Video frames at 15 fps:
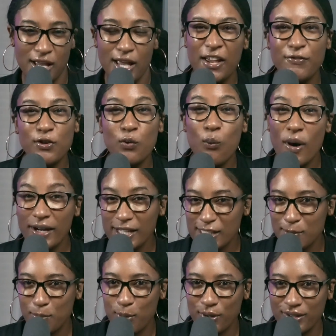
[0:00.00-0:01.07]
If you want to
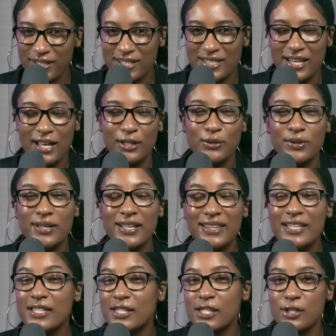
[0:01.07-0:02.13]
support this channel, hit
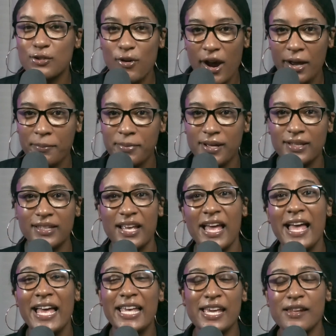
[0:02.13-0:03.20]
the subscribe button,
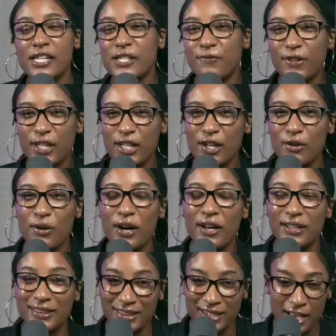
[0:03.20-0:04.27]
give this video
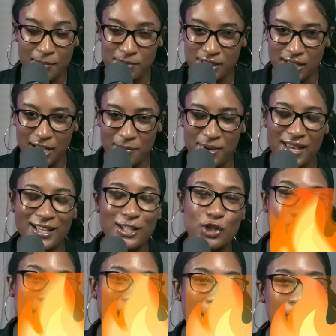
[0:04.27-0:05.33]
a thumbs up, and
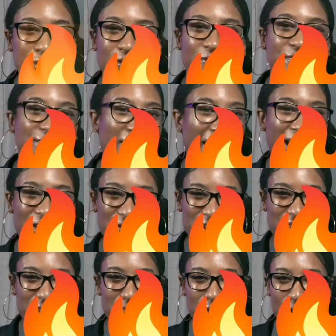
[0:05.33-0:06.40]
drop a fire
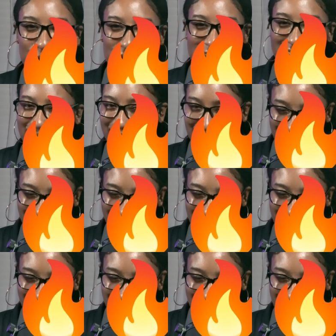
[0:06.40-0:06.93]
emoji in the